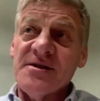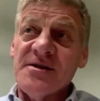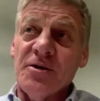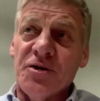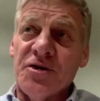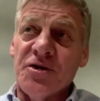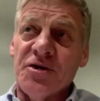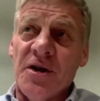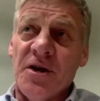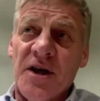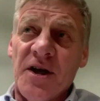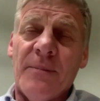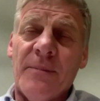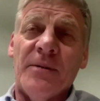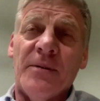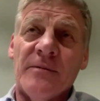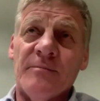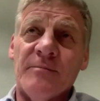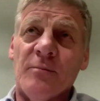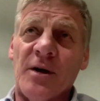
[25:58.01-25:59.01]
who turned up
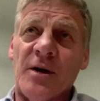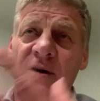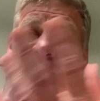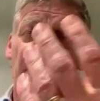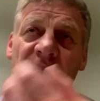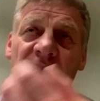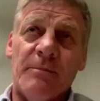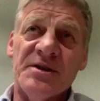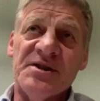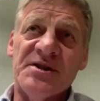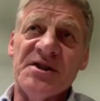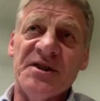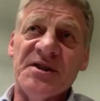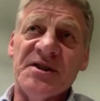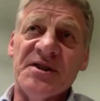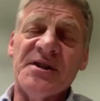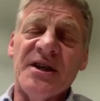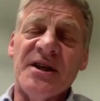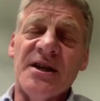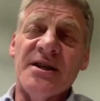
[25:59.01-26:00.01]
at one of our
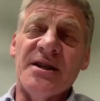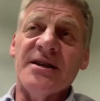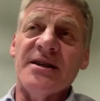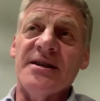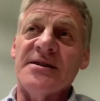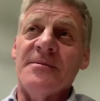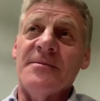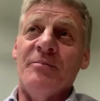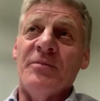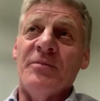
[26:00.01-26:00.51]
busiest EDs.